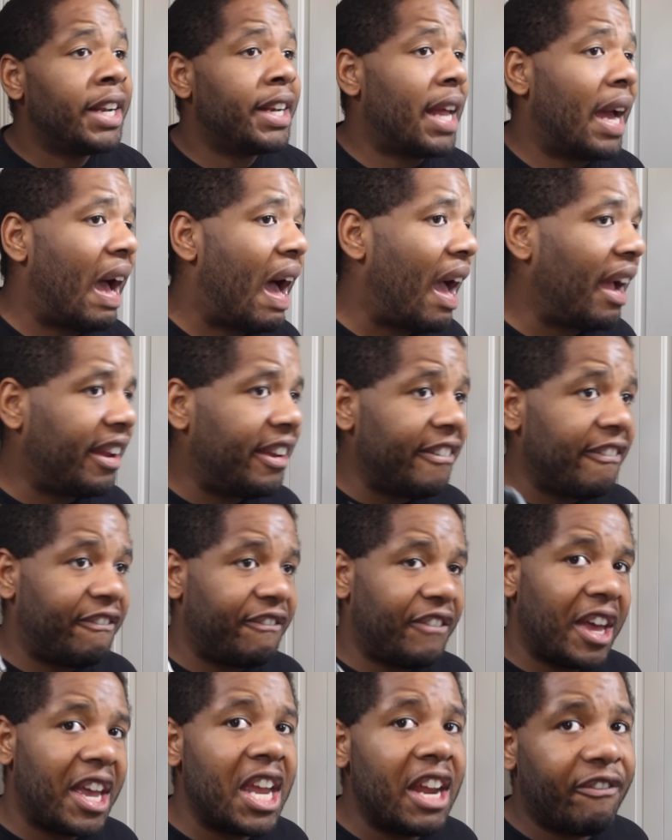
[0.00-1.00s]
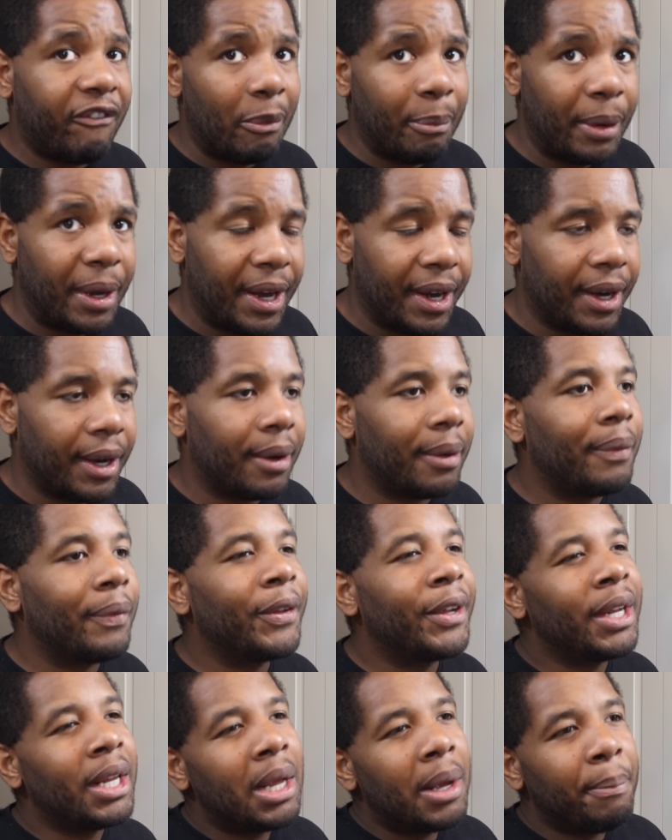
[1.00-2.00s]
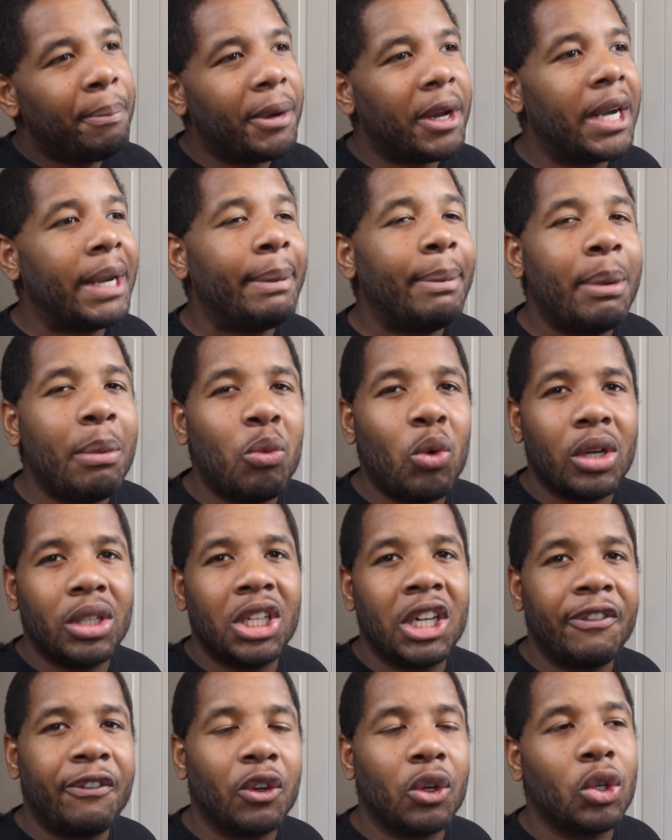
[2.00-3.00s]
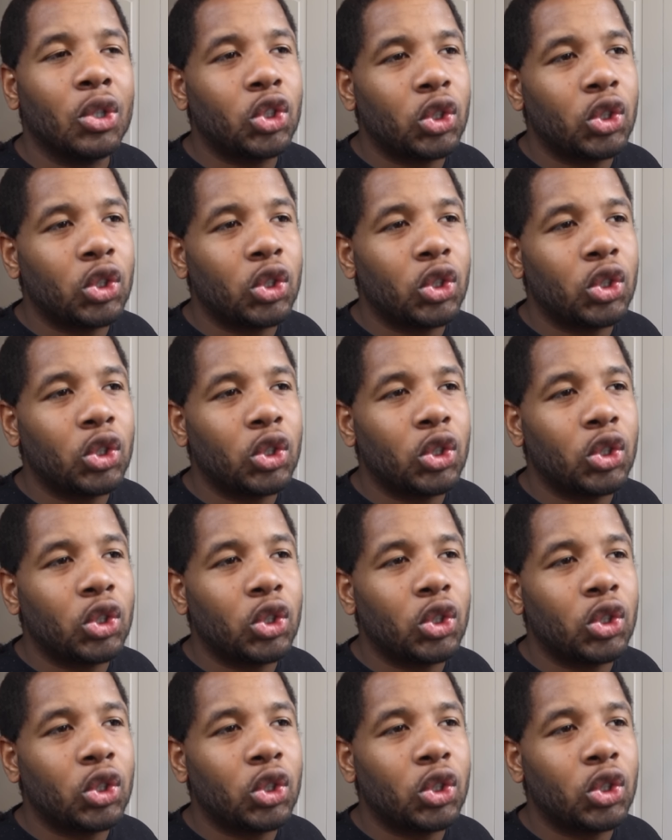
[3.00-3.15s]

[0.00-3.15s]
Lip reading: Now I can fade from here, but it'll be more difficult,